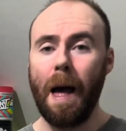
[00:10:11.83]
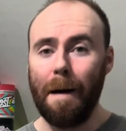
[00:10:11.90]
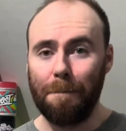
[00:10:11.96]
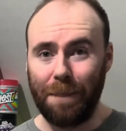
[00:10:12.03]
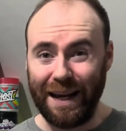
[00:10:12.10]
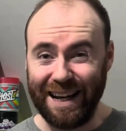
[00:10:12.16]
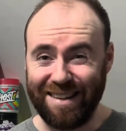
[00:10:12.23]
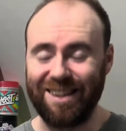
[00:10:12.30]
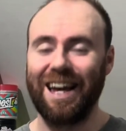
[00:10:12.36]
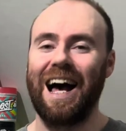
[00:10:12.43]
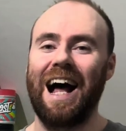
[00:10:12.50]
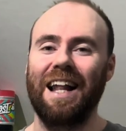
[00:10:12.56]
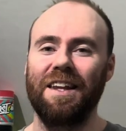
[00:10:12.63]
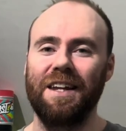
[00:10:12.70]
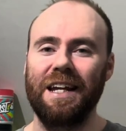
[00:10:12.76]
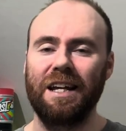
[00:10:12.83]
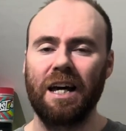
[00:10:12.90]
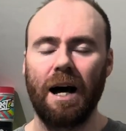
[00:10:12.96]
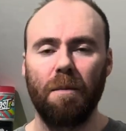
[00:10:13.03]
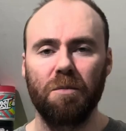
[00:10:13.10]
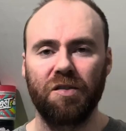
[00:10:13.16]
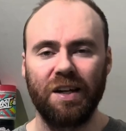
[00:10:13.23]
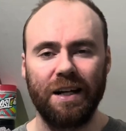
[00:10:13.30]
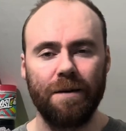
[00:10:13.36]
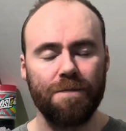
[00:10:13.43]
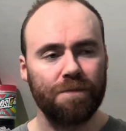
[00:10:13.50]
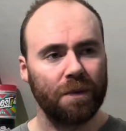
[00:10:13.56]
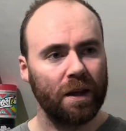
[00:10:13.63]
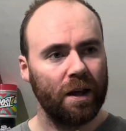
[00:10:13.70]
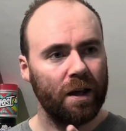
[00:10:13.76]
Beta-alanine comes in
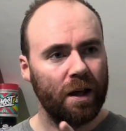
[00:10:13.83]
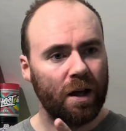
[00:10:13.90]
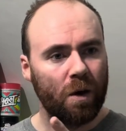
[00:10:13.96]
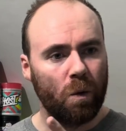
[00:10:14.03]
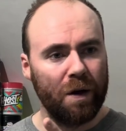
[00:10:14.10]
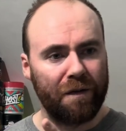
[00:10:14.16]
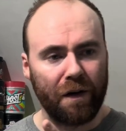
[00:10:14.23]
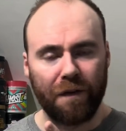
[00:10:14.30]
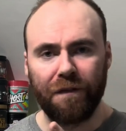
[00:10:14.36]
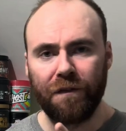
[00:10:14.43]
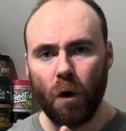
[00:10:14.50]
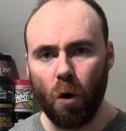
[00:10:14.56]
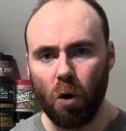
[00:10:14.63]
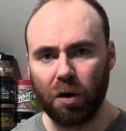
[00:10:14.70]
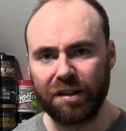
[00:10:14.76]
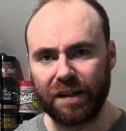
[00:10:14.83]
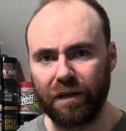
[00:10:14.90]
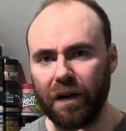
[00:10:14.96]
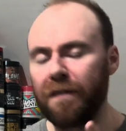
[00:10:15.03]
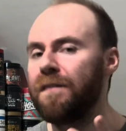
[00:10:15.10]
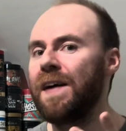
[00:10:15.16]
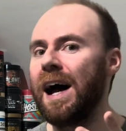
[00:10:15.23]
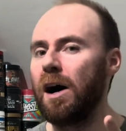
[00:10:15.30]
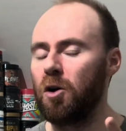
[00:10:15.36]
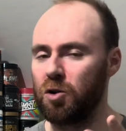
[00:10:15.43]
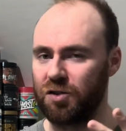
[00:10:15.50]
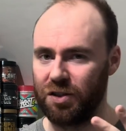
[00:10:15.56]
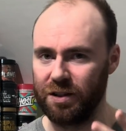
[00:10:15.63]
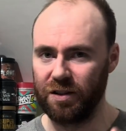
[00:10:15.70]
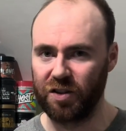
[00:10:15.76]
with a force of
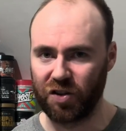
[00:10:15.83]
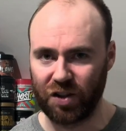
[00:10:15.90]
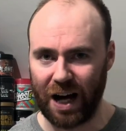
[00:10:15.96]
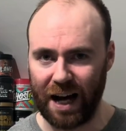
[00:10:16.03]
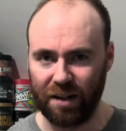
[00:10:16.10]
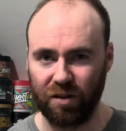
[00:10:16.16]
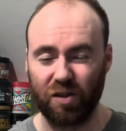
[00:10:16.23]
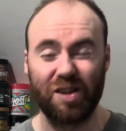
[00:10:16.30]
1,000 suns.